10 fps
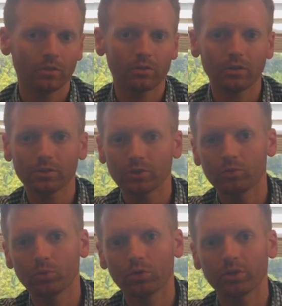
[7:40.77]
They're also
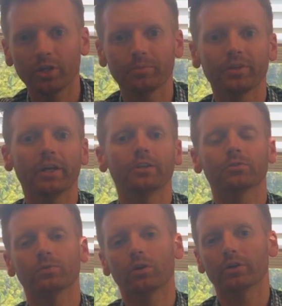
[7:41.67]
more up-to-date
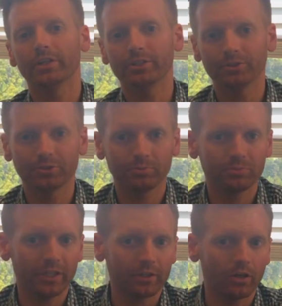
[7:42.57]
as far as
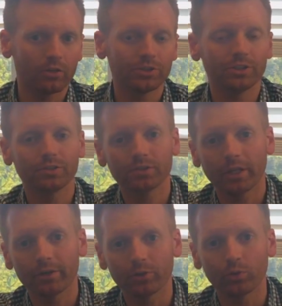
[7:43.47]
technology and
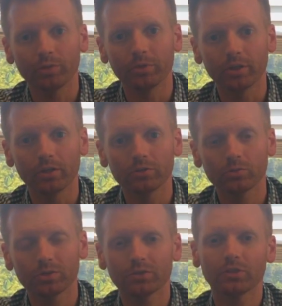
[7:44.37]
standard equipment goes,
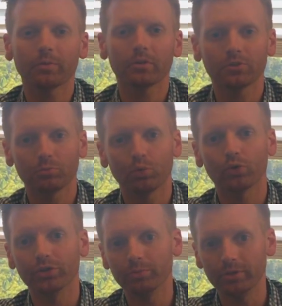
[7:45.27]
which is something that's
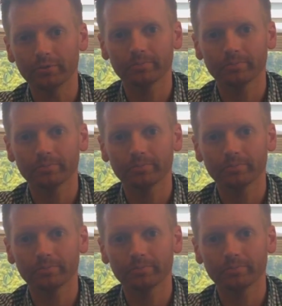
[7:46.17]
important to me.